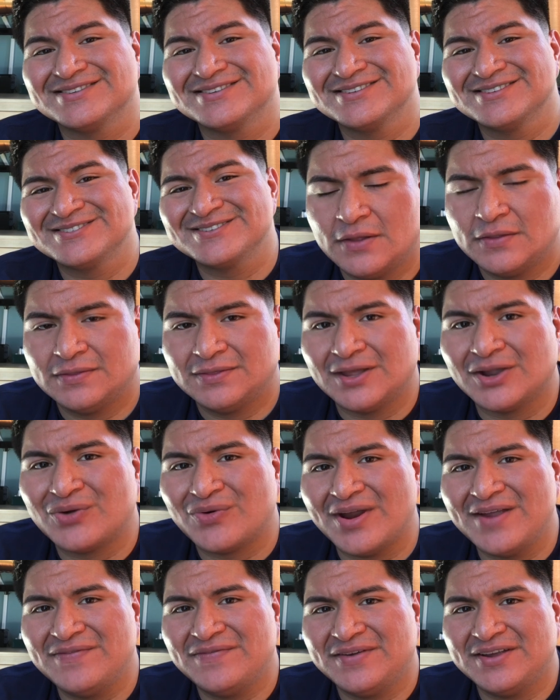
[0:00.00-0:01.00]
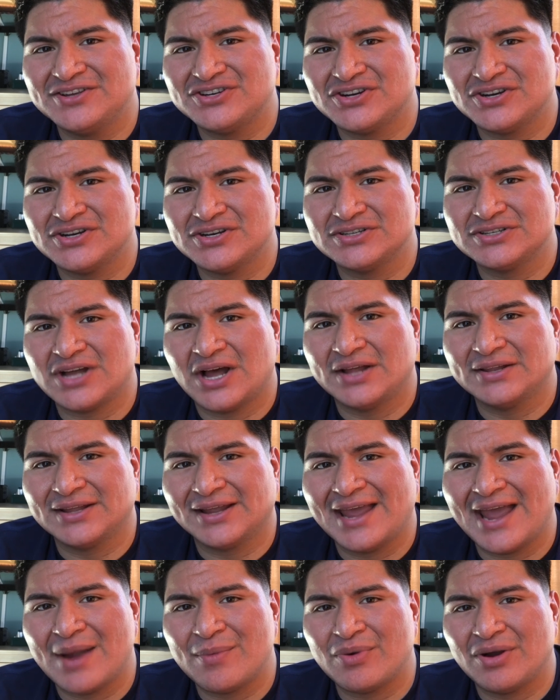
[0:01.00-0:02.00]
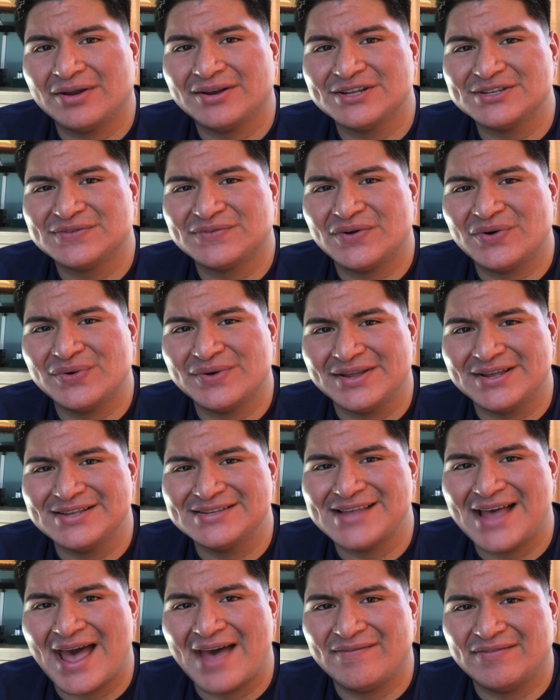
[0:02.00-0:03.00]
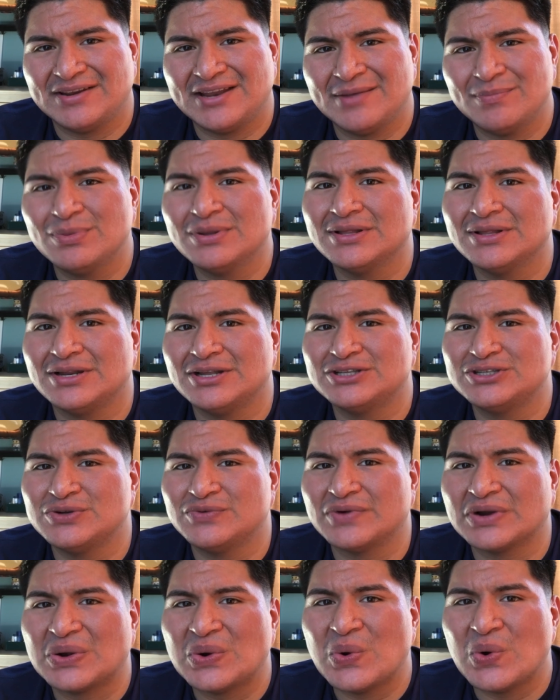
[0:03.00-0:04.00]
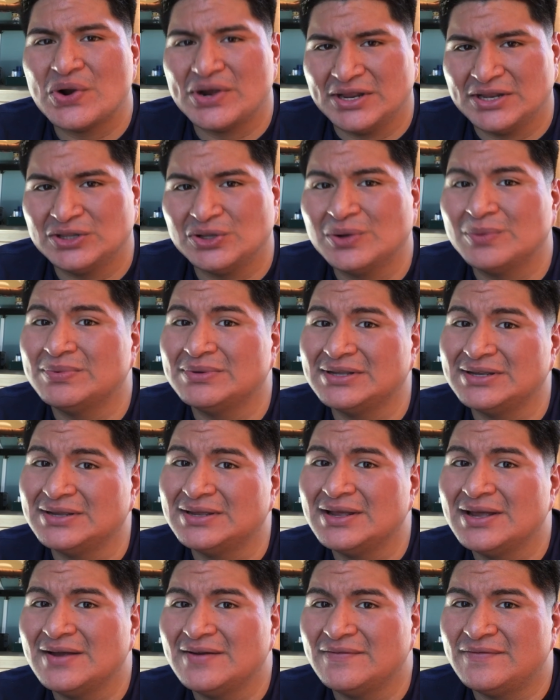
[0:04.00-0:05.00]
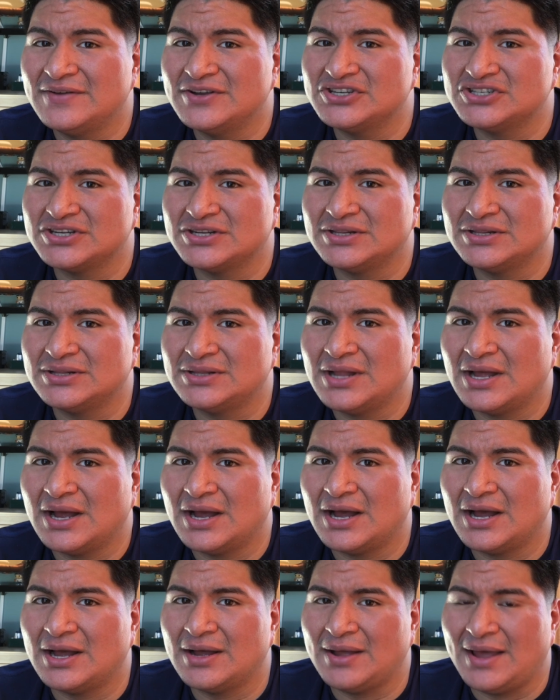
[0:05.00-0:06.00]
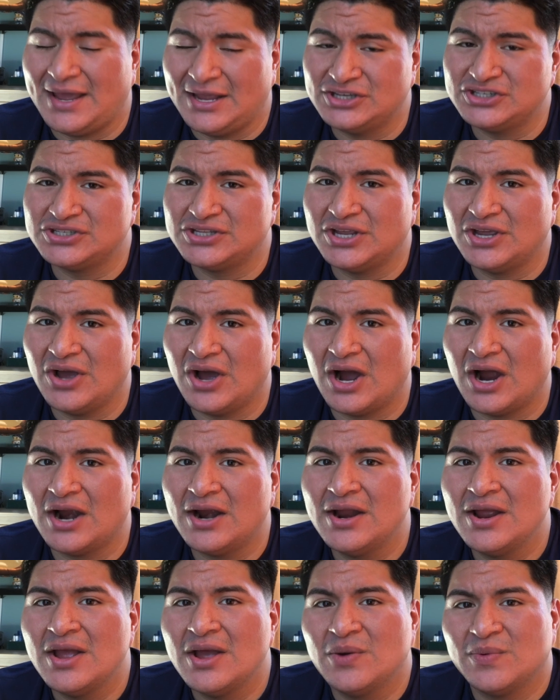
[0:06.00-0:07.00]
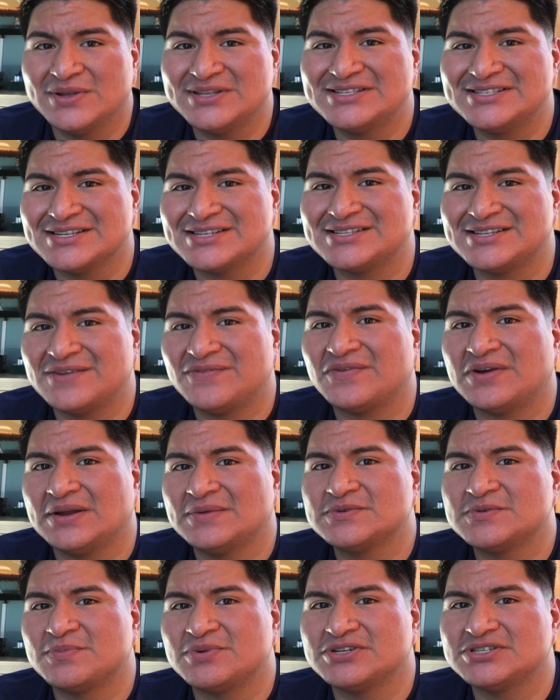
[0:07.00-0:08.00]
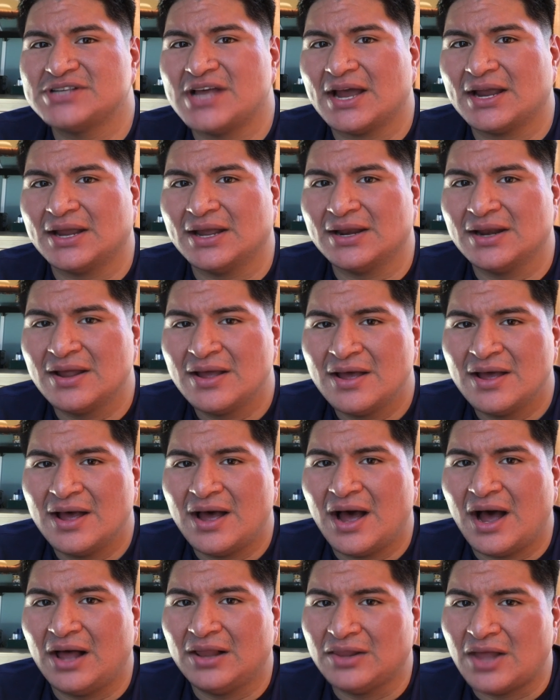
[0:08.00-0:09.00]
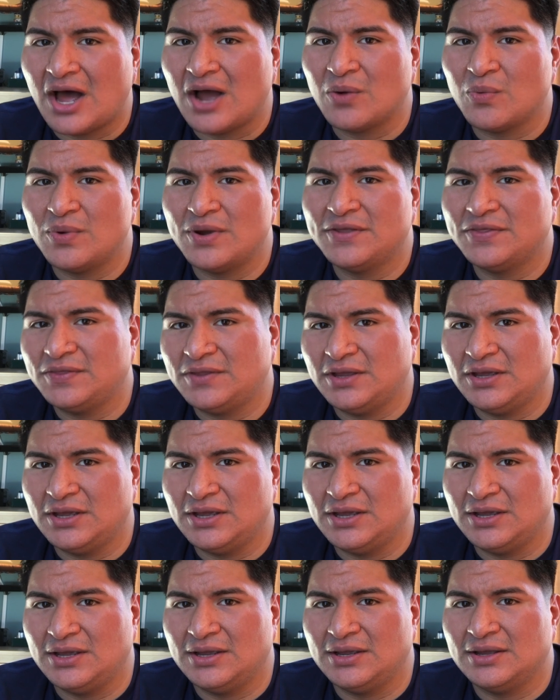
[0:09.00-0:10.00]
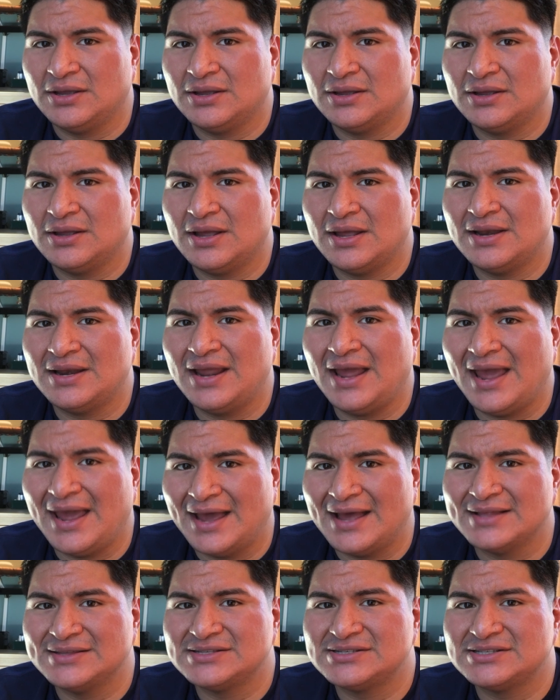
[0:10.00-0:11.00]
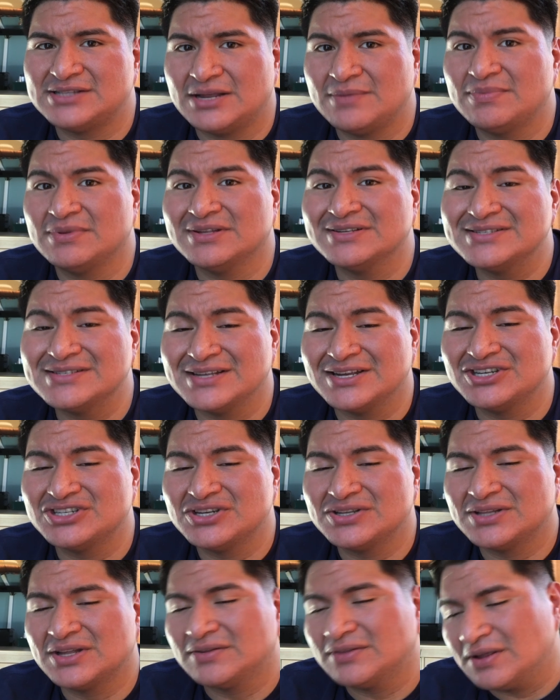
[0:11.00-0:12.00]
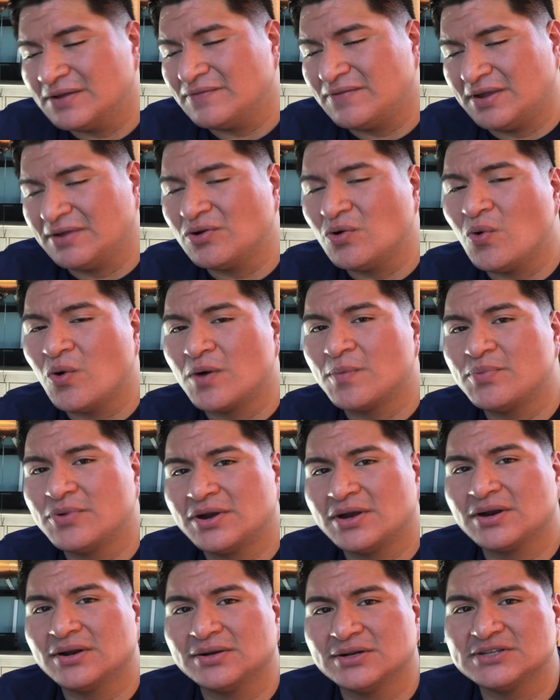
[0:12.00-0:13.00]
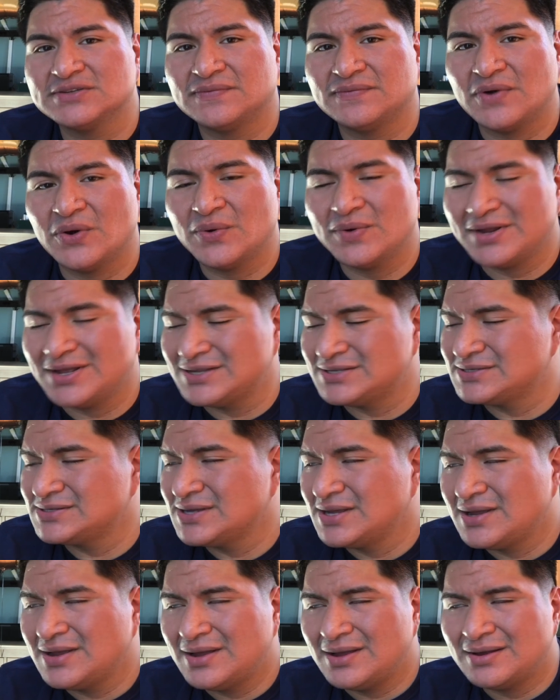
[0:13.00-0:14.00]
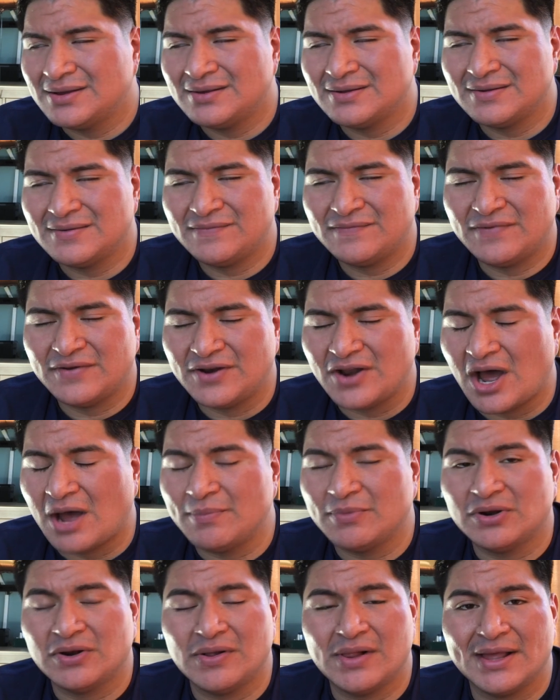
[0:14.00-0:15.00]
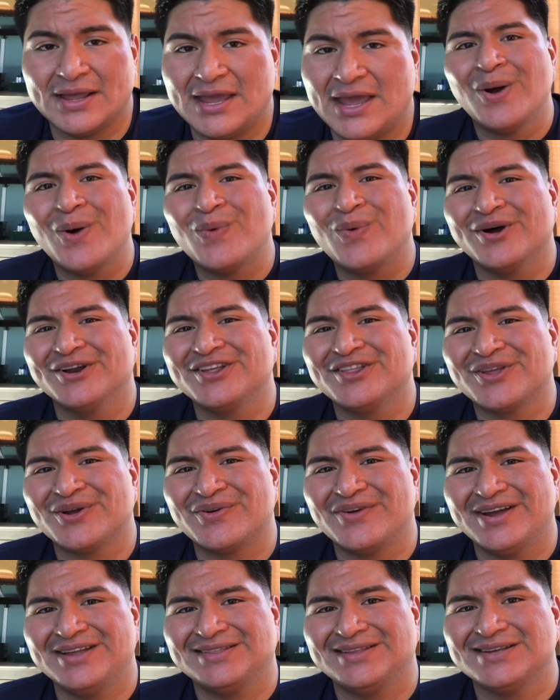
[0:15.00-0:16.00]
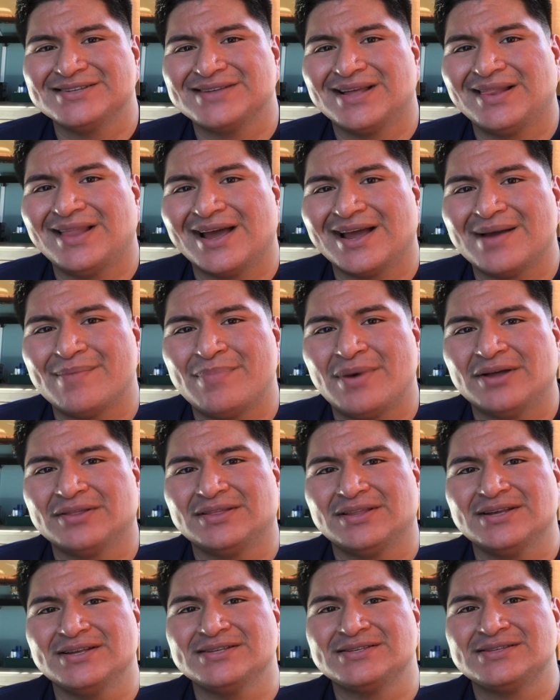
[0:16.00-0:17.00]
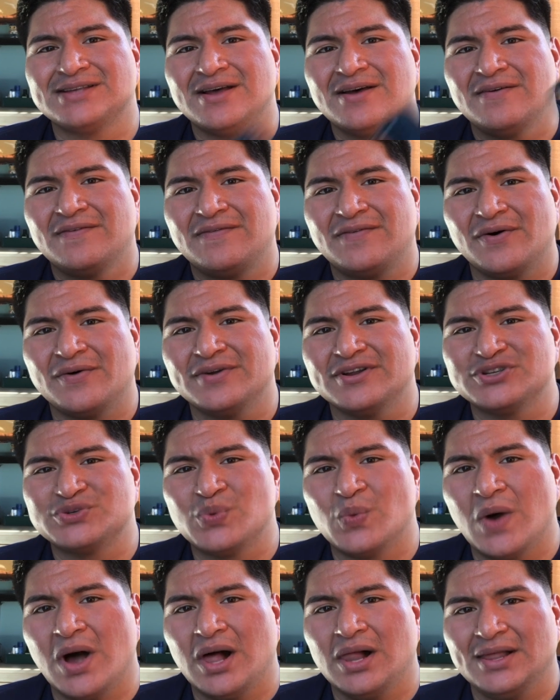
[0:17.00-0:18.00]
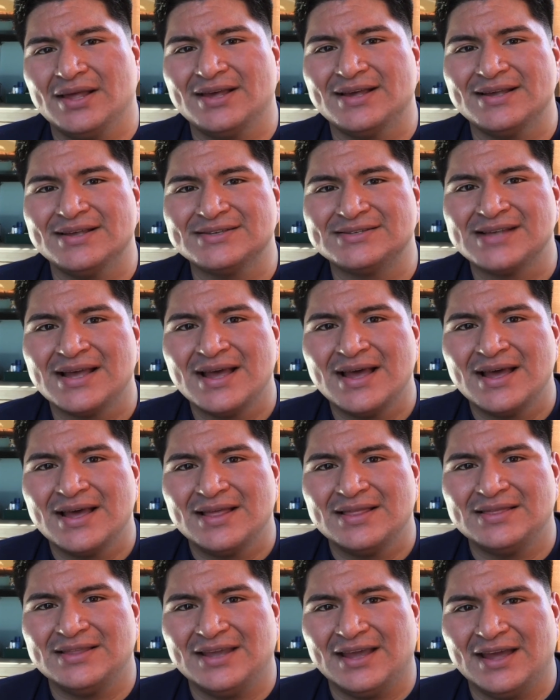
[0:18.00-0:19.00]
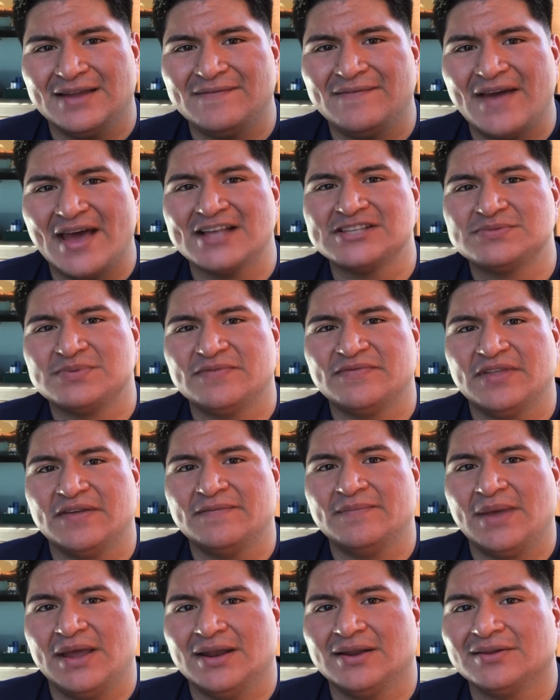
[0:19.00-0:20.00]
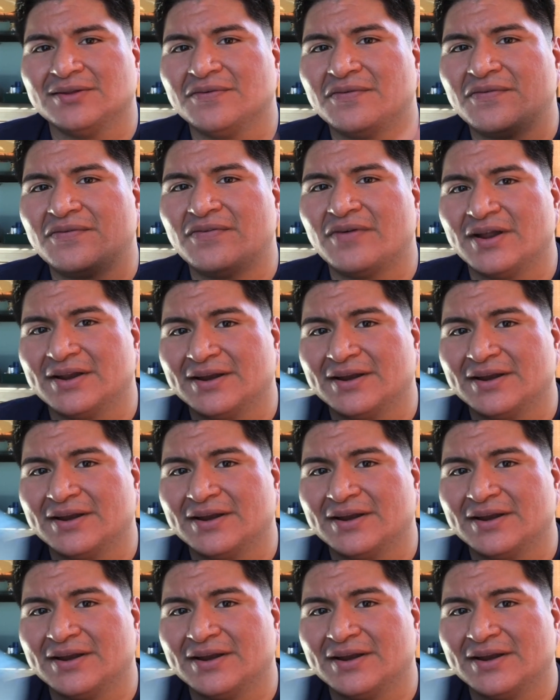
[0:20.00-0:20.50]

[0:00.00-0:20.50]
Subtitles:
So the great features on the camera on this phone is having the ability to record in Dolby Vision HDR with 60 frames per second, along with the enhanced stabilization that they've incorporated on this phone is phenomenal. I can't. One of the great things I like about this phone as well is the advancement they've made on the front